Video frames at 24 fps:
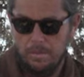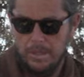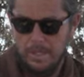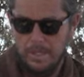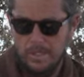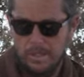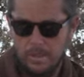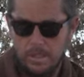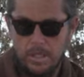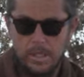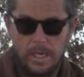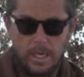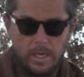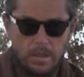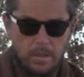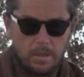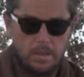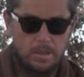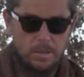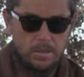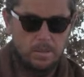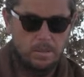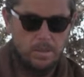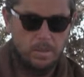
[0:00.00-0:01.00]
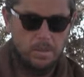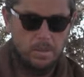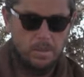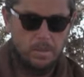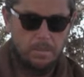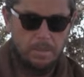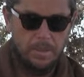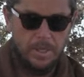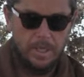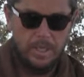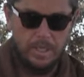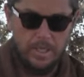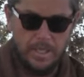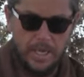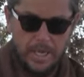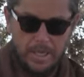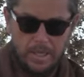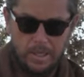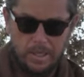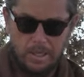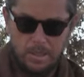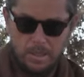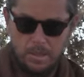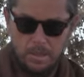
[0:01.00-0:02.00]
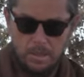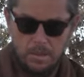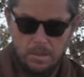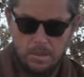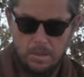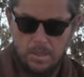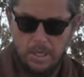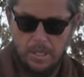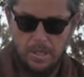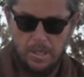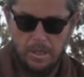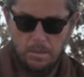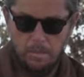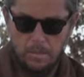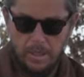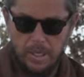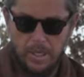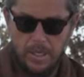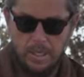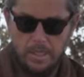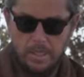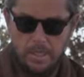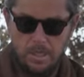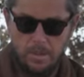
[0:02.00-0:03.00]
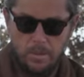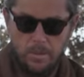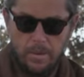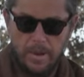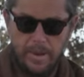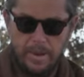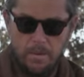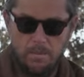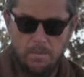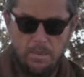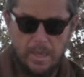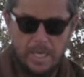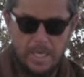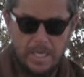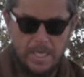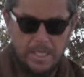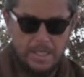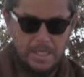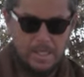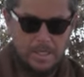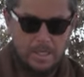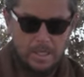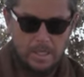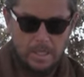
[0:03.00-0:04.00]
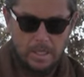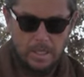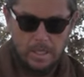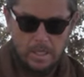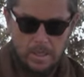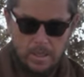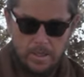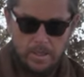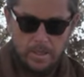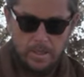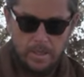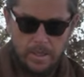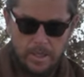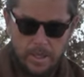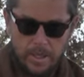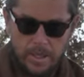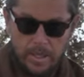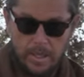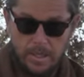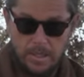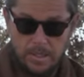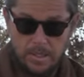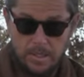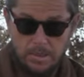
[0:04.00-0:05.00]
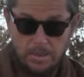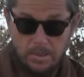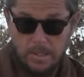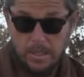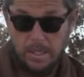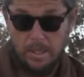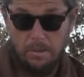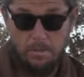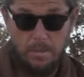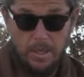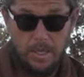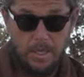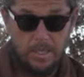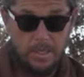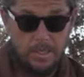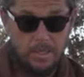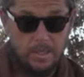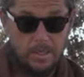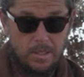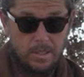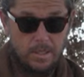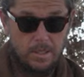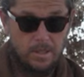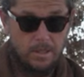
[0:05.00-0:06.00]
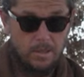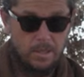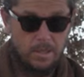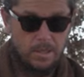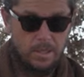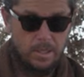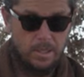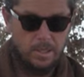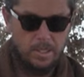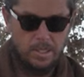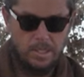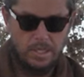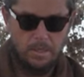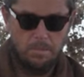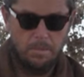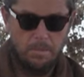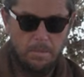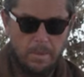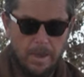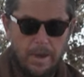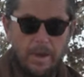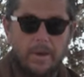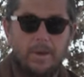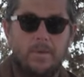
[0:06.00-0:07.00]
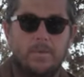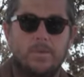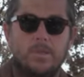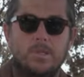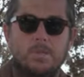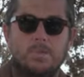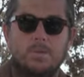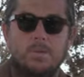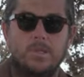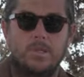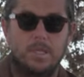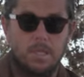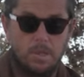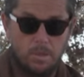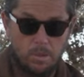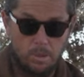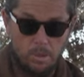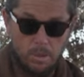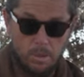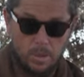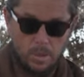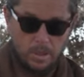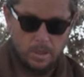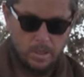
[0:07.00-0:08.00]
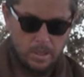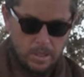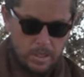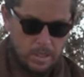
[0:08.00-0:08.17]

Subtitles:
but it turned out a bit yellow, I think because of the white base. And I just was like, man, just something about it was really cool.